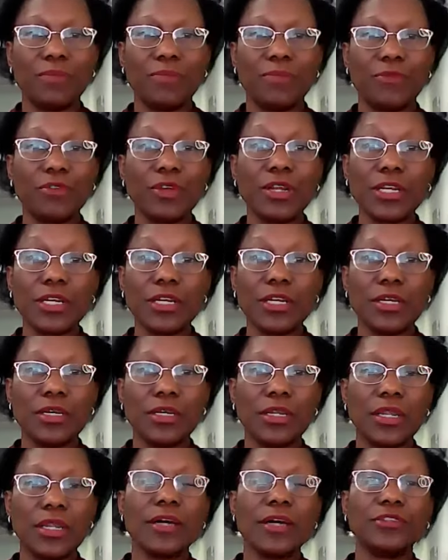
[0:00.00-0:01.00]
really
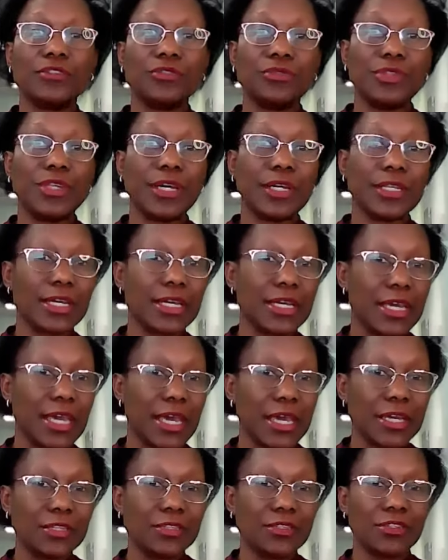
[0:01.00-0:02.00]
learn to
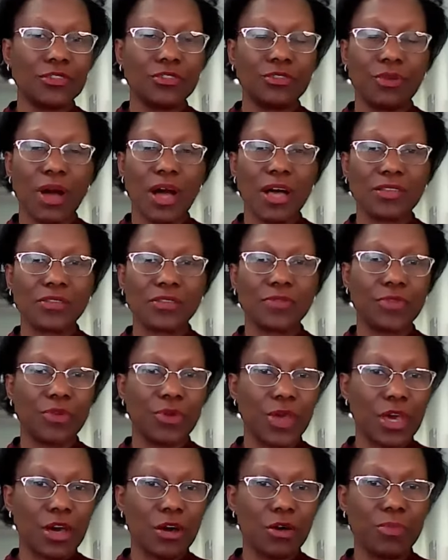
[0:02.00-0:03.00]
delegate, to ask for
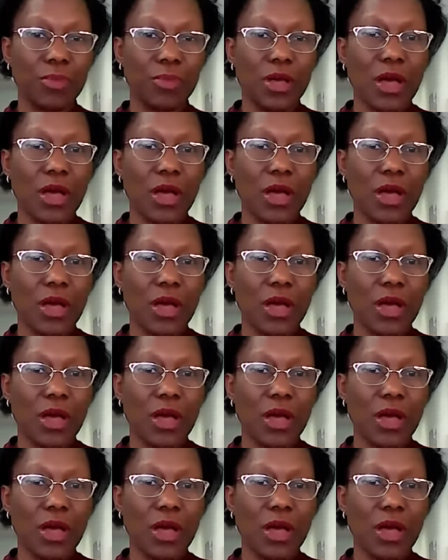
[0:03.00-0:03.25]
help.